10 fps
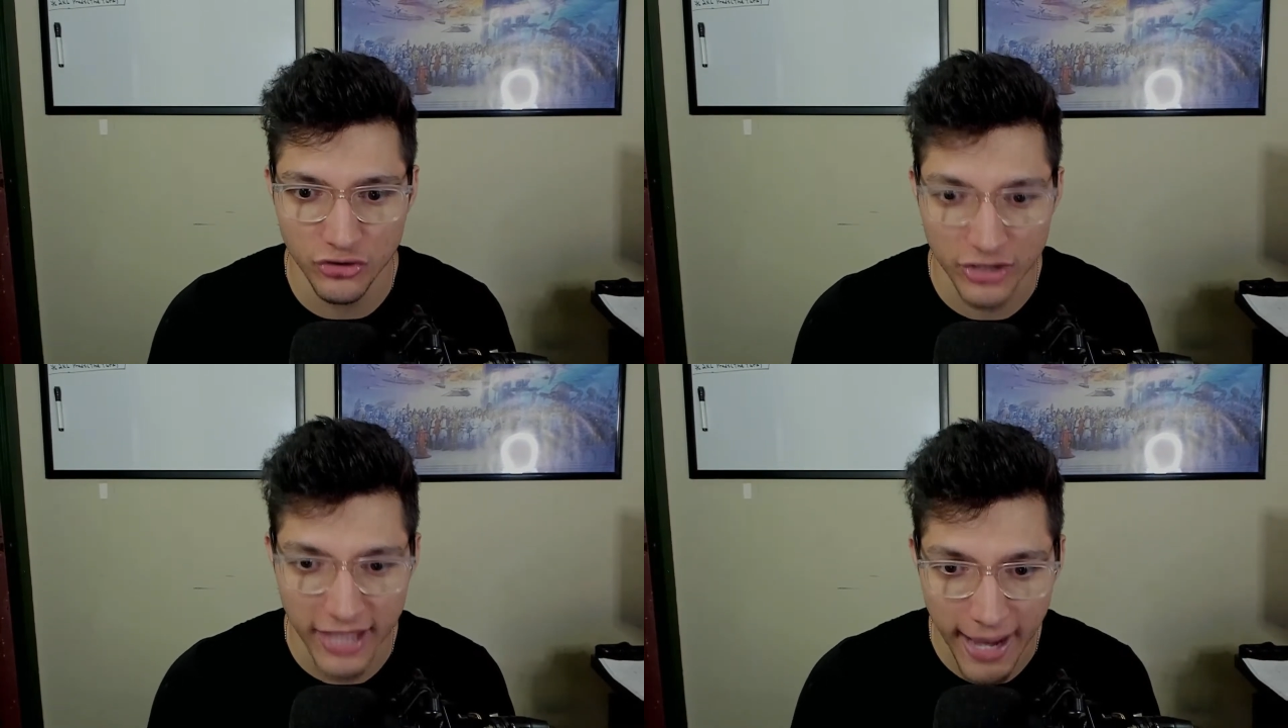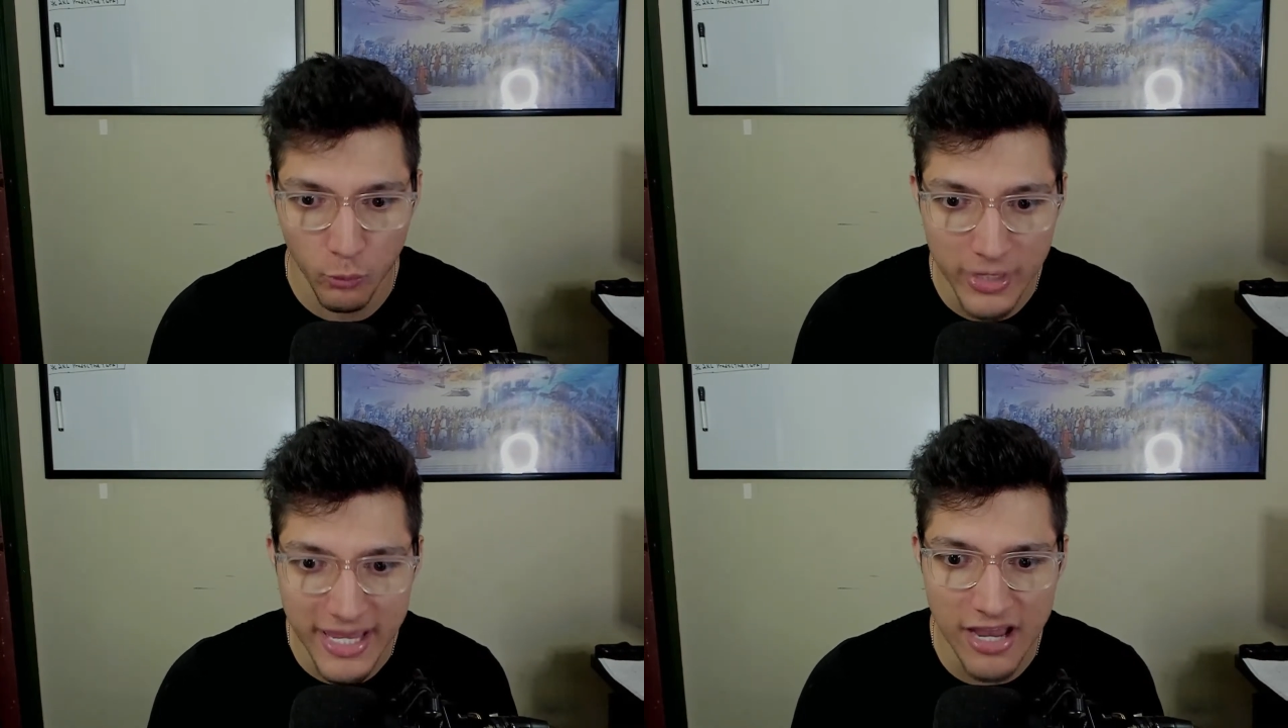can
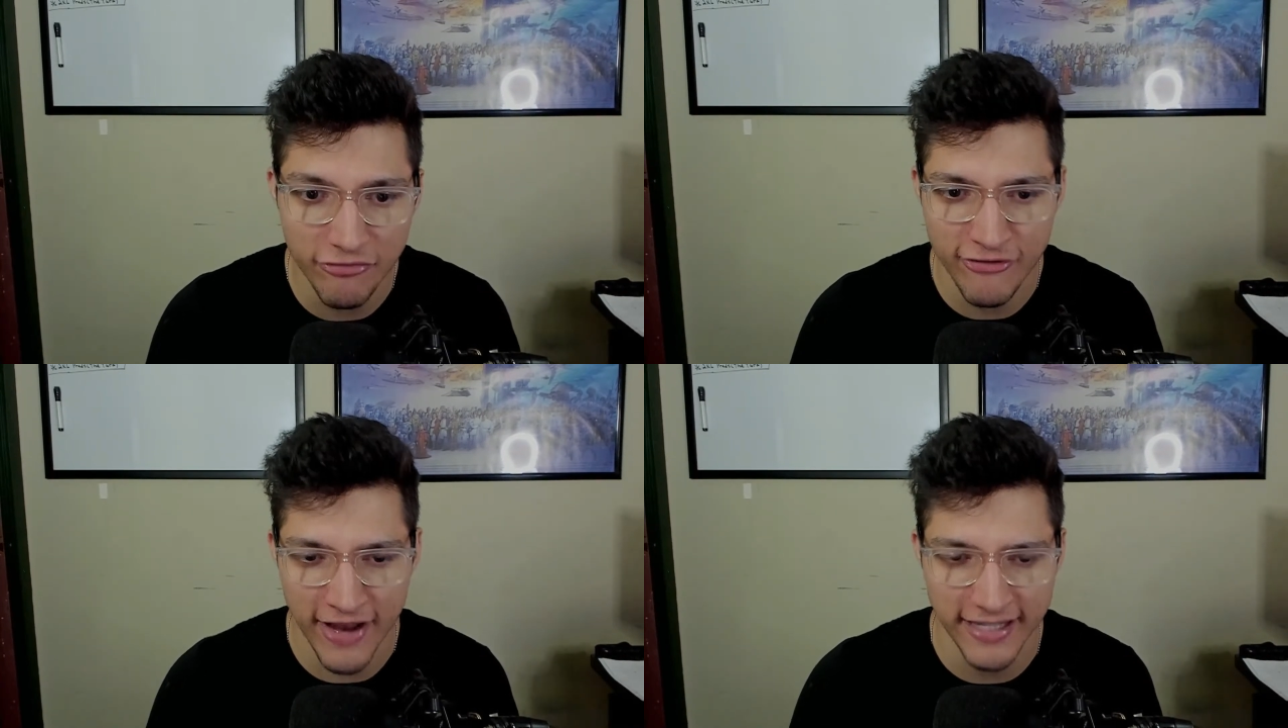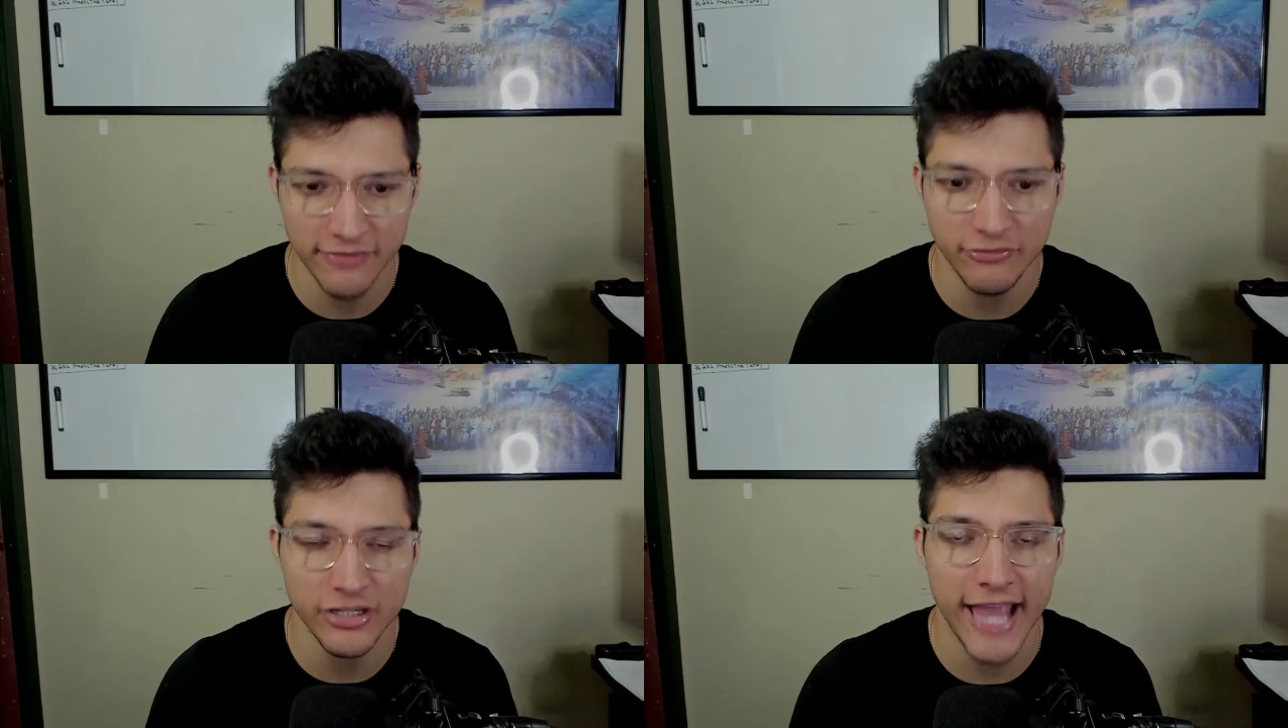we
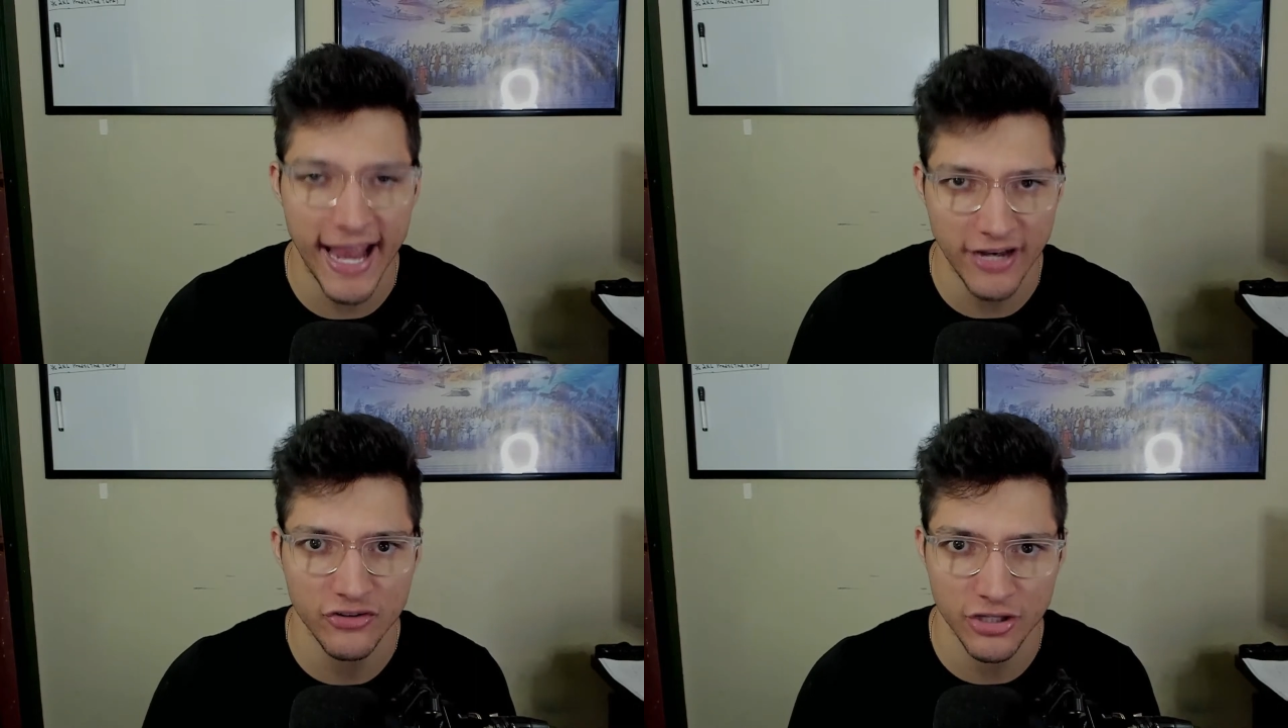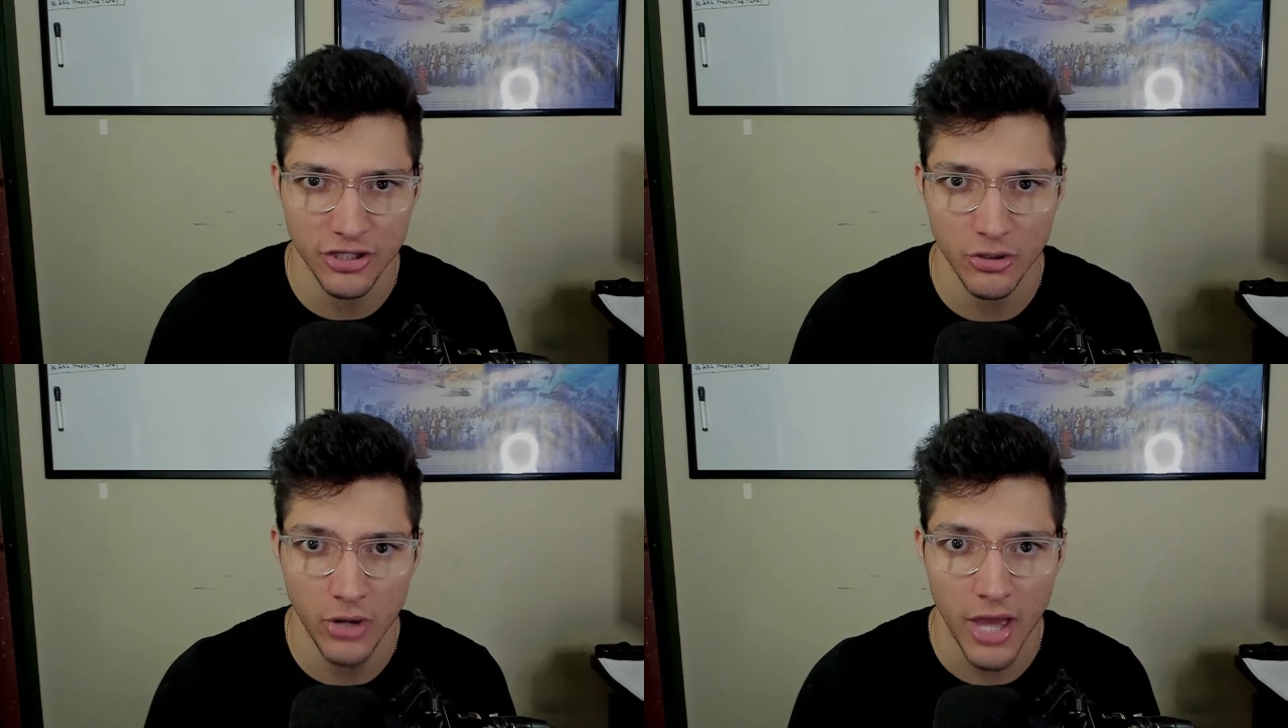effectively
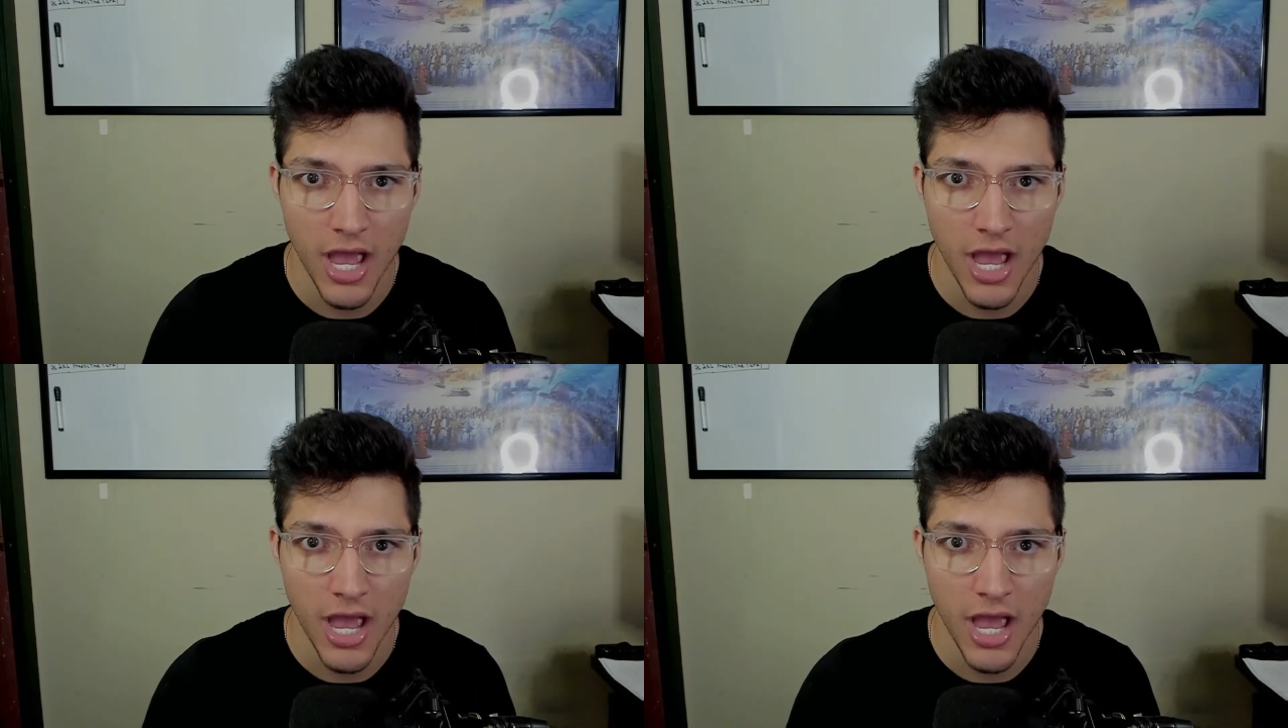execute